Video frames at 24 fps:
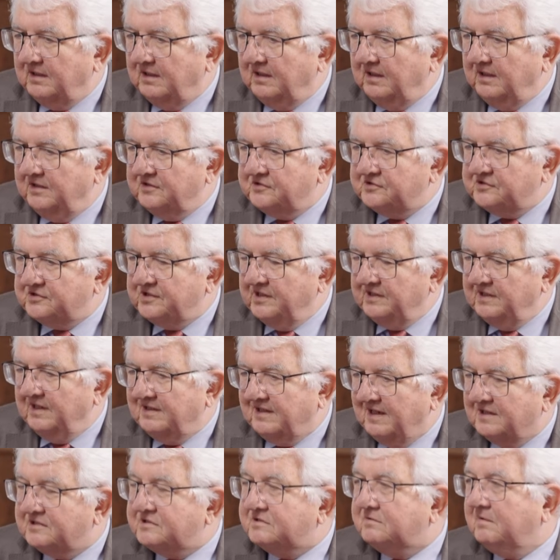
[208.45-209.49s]
is an
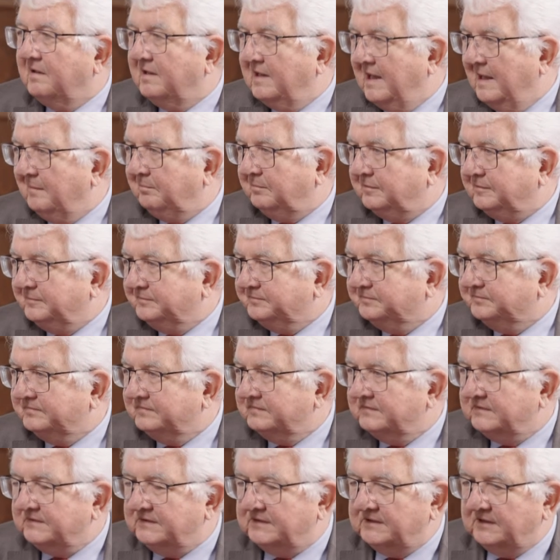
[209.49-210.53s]
industrial hub.
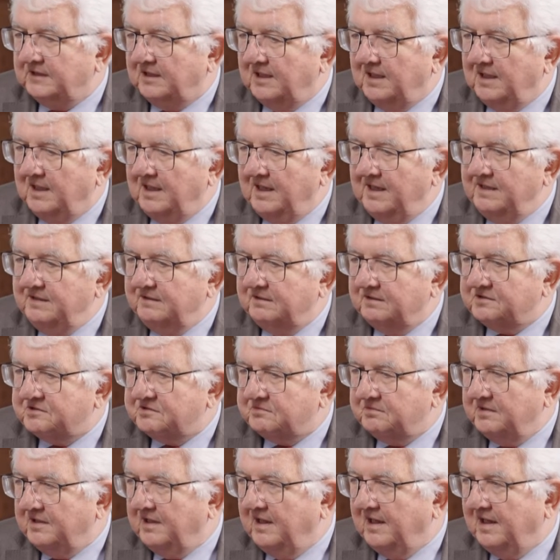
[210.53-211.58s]

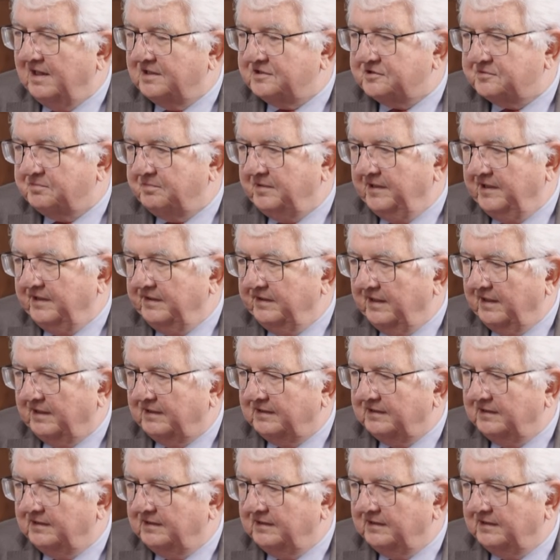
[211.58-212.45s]
Industry has been